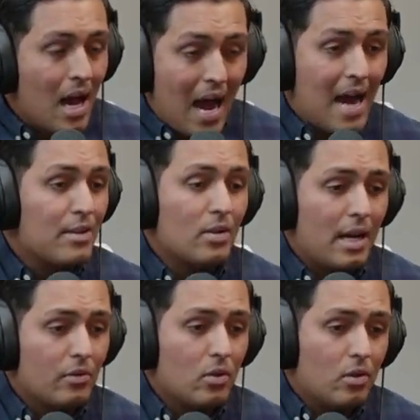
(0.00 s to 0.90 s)
I don't
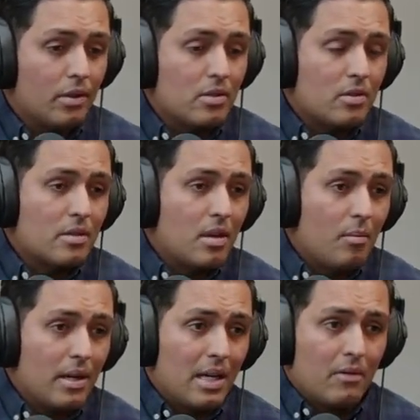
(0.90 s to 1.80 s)
have to call the insurance
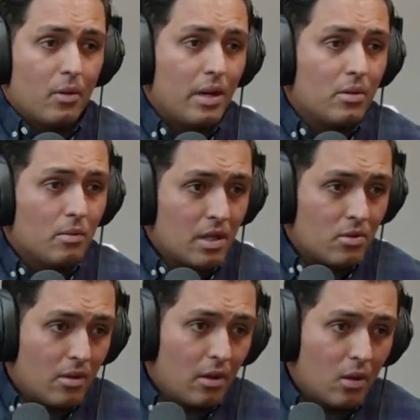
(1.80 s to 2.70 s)
company every week to make
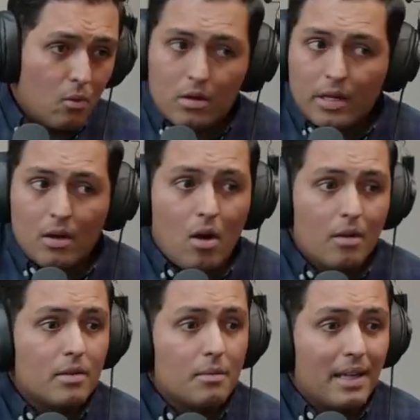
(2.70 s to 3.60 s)
sure that they're working
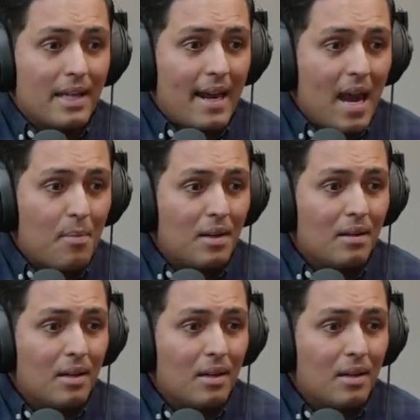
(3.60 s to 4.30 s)
hard to make that happen.